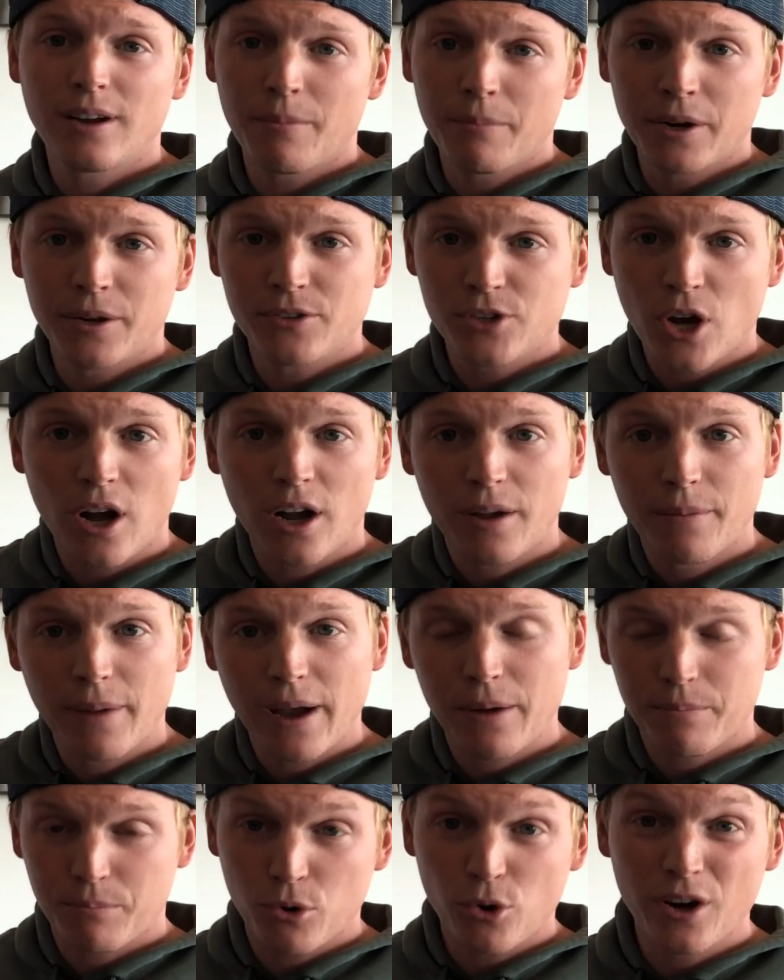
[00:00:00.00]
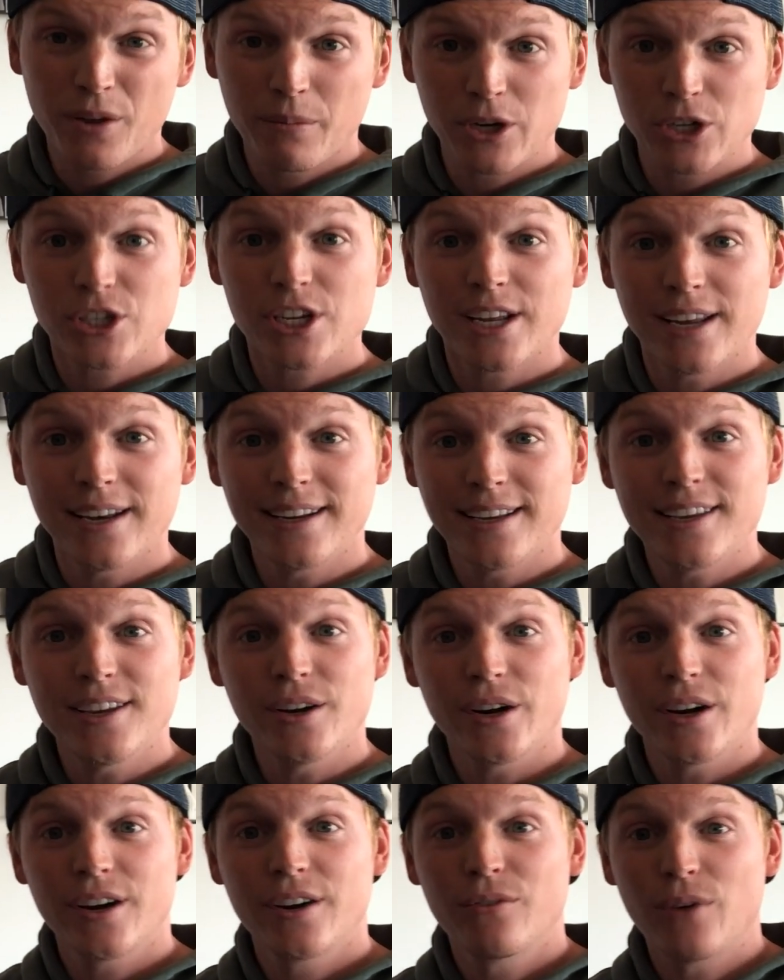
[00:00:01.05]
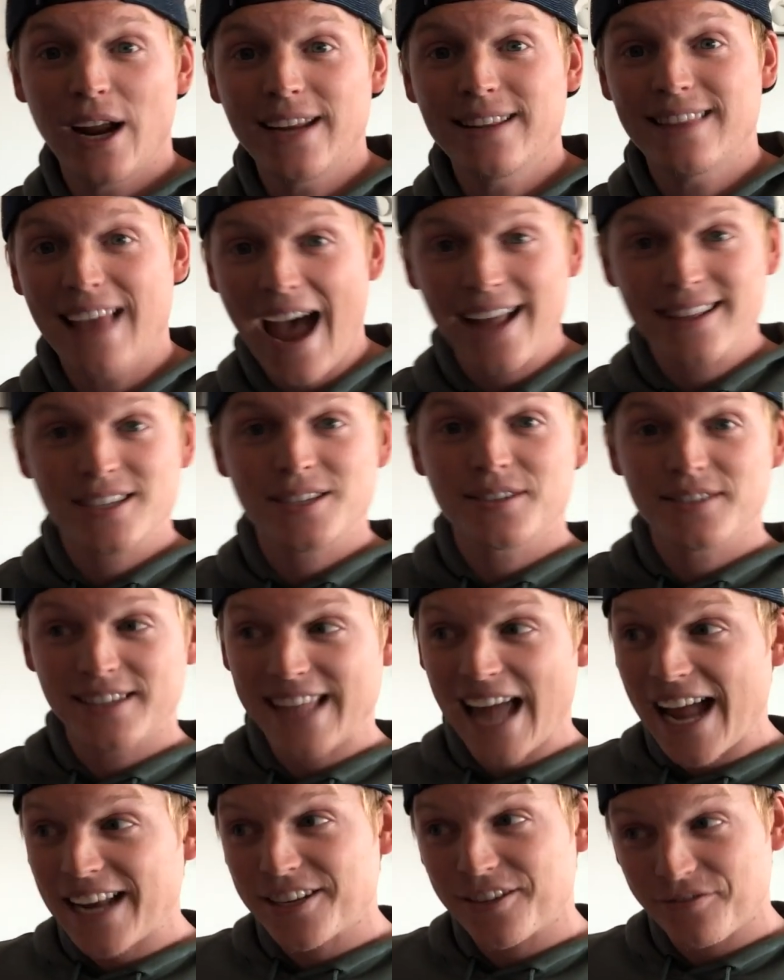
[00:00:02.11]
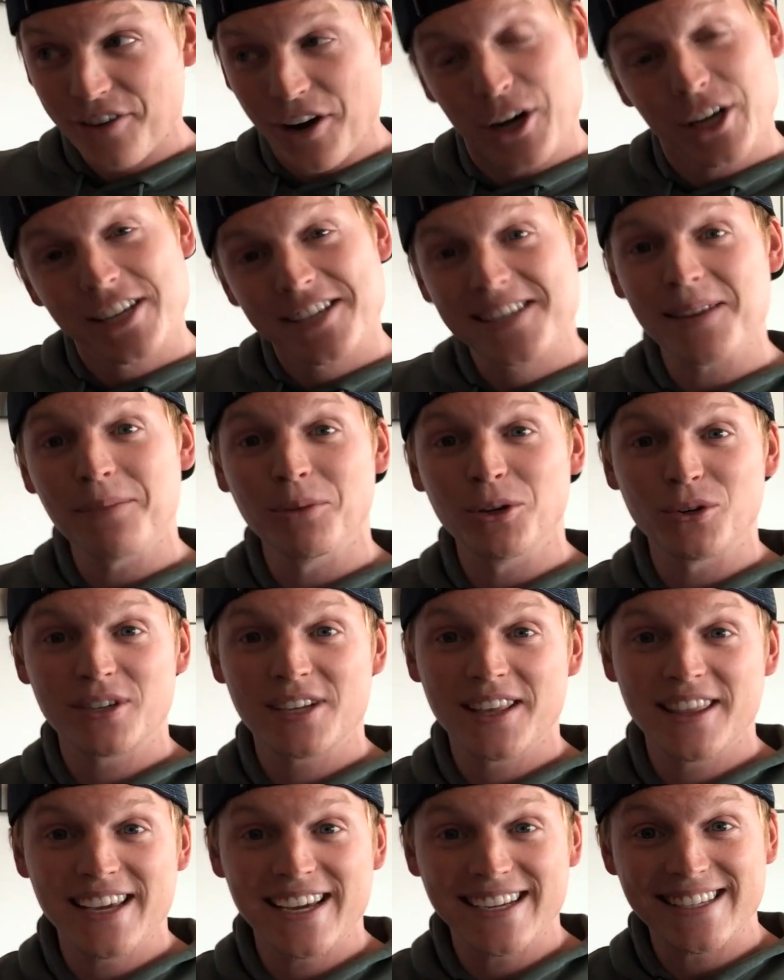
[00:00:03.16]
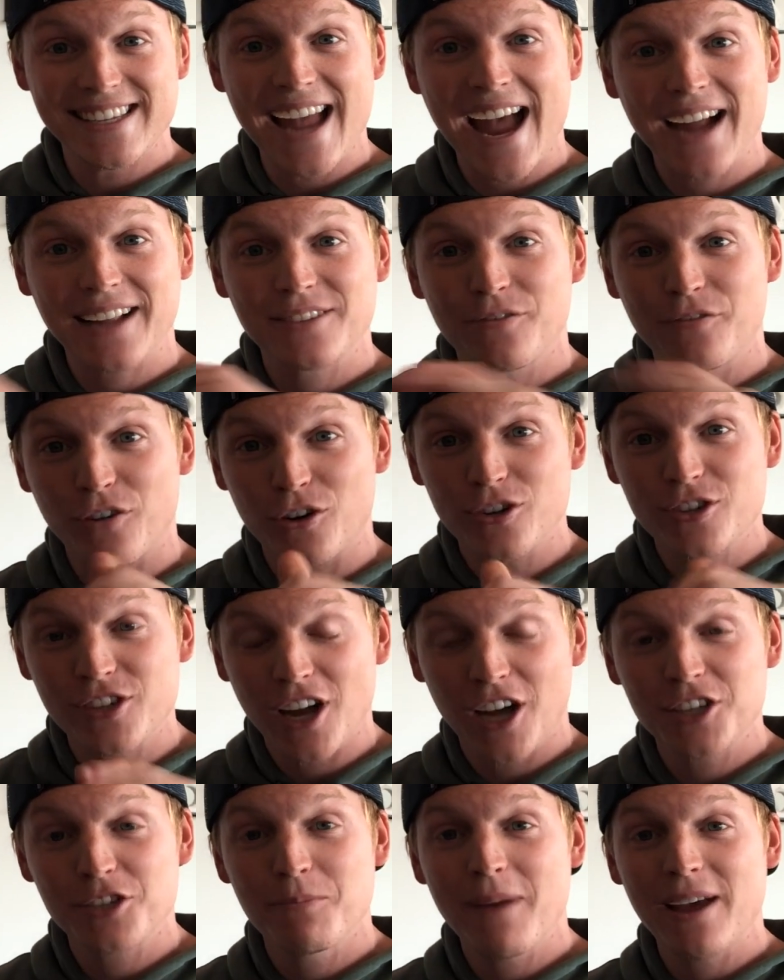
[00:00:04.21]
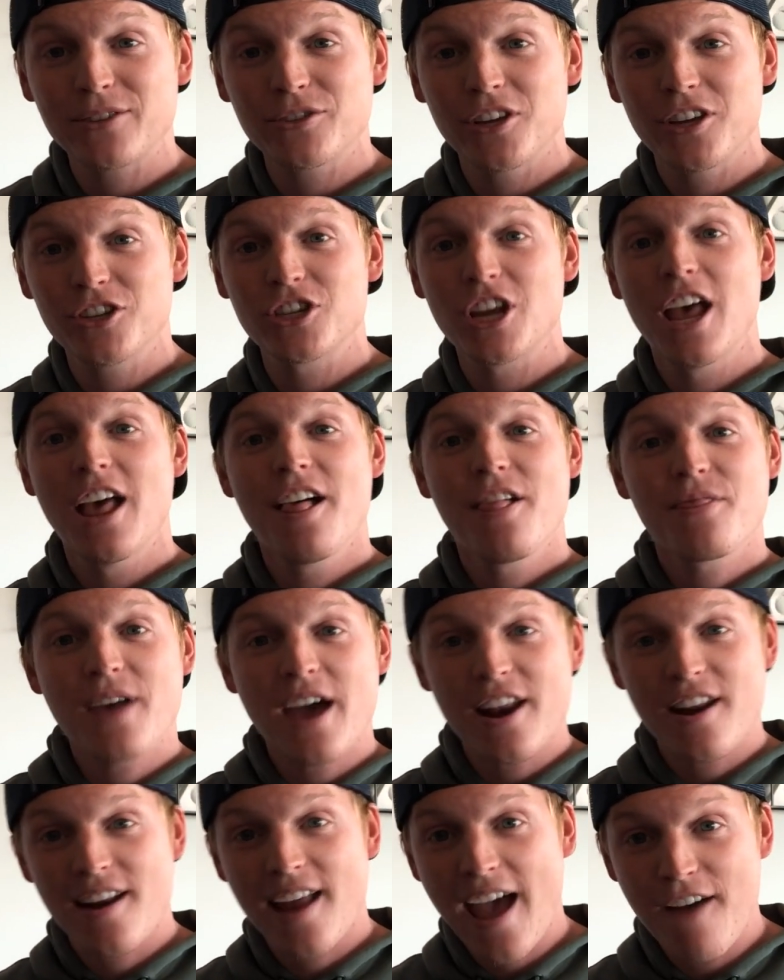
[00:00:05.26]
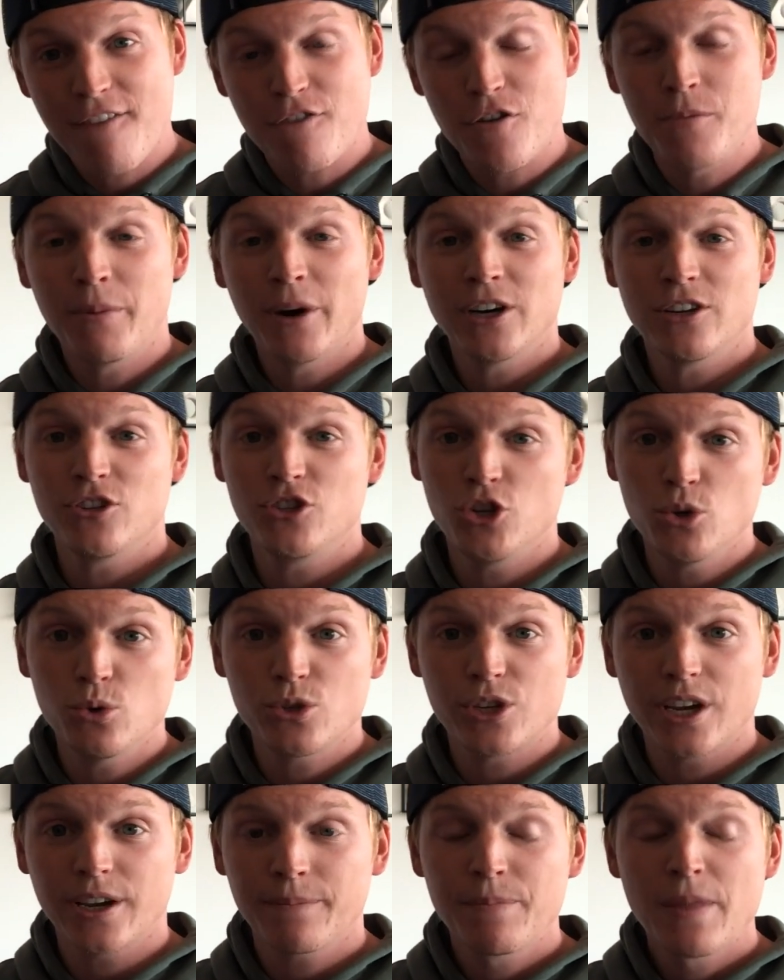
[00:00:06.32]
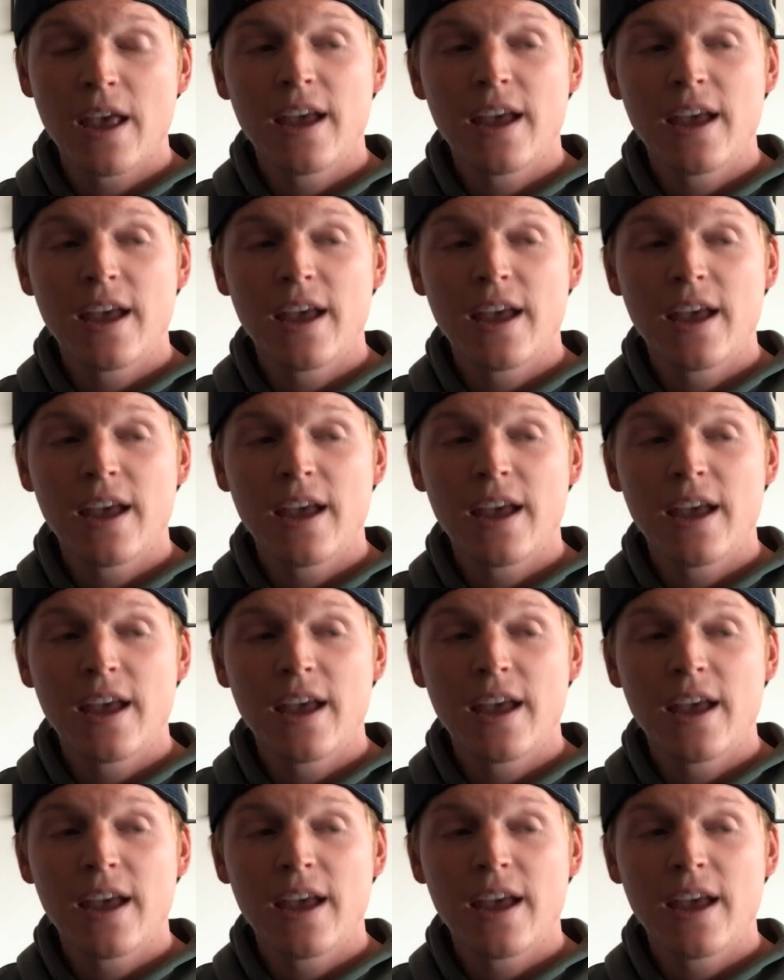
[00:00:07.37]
I'm going to talk about pretty much in here, right? That is very similar to the exact first touch message that everybody's using.